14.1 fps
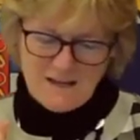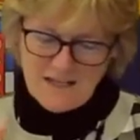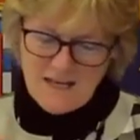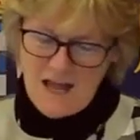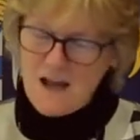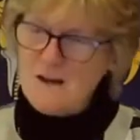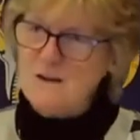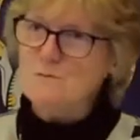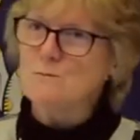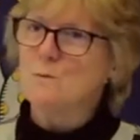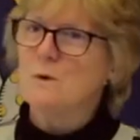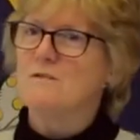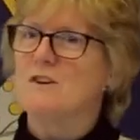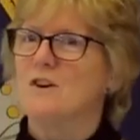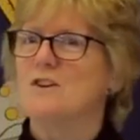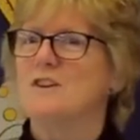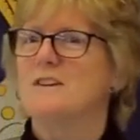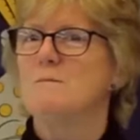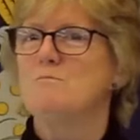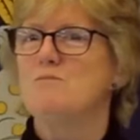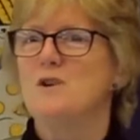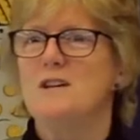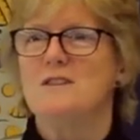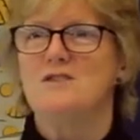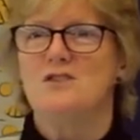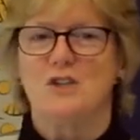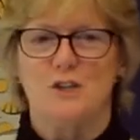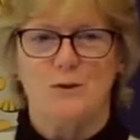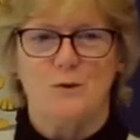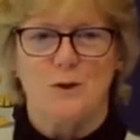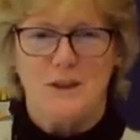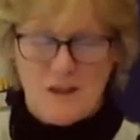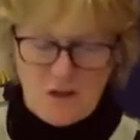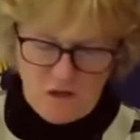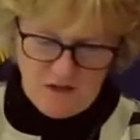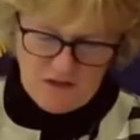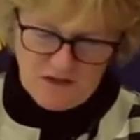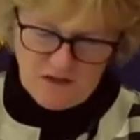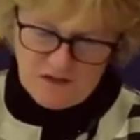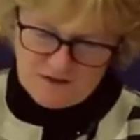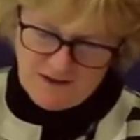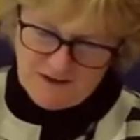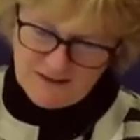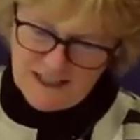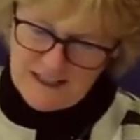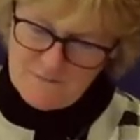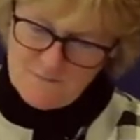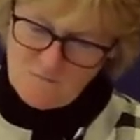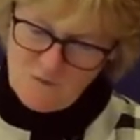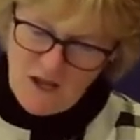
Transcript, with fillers: No, we've got it in Britain too, and this is a study